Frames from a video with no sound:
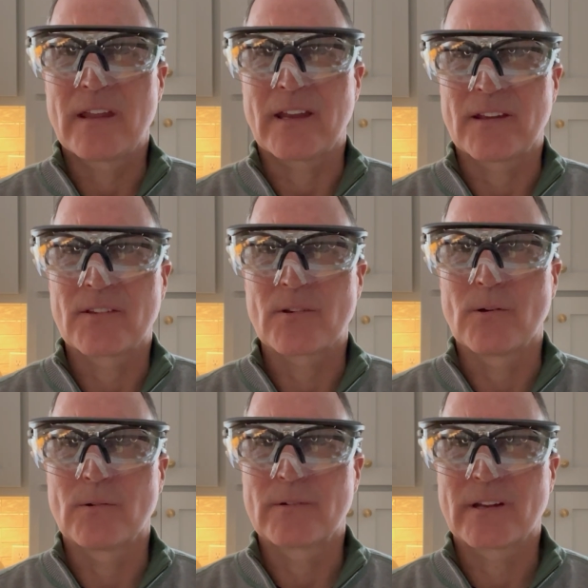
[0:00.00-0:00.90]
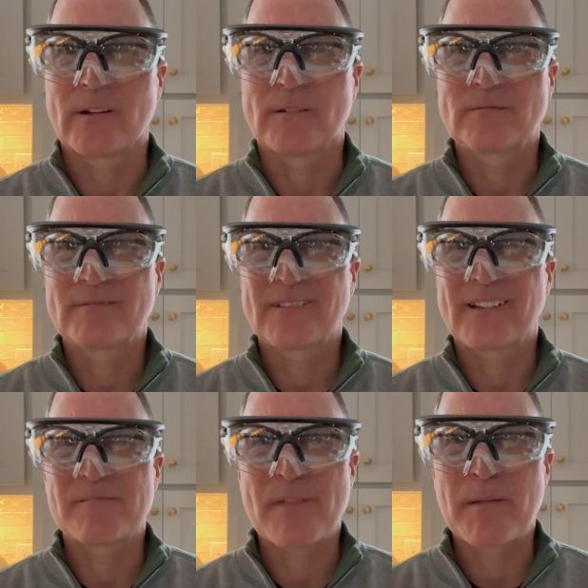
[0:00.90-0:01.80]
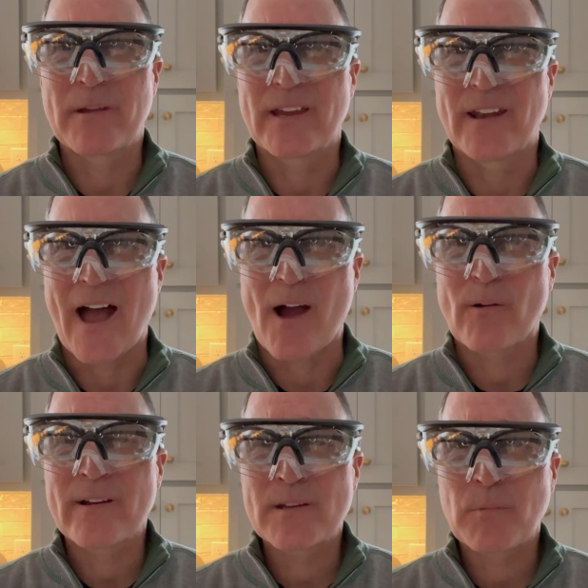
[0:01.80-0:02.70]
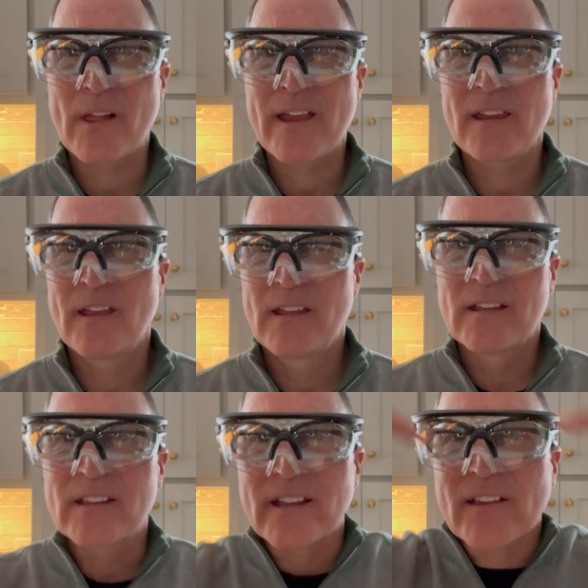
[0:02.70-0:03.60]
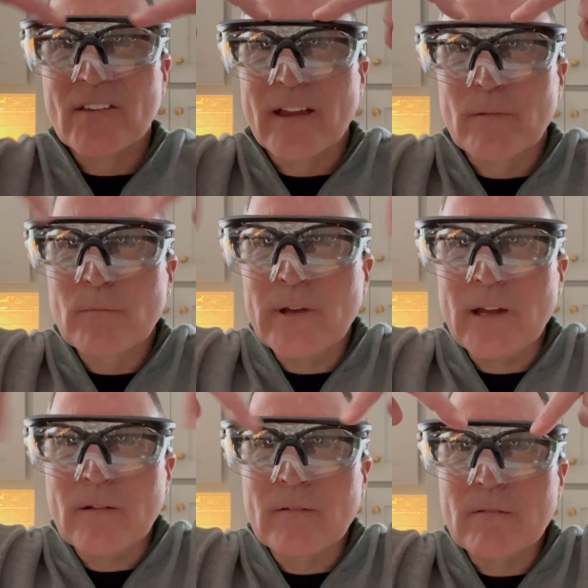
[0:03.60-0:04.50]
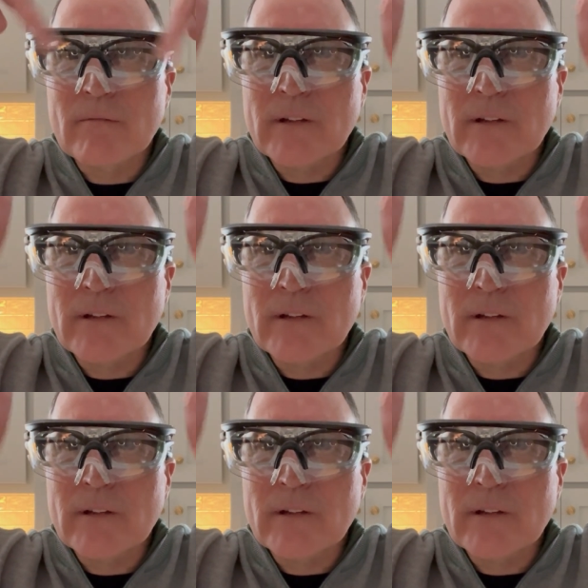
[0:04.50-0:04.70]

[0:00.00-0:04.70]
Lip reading: And so, you know, maybe an hour into play, it's like to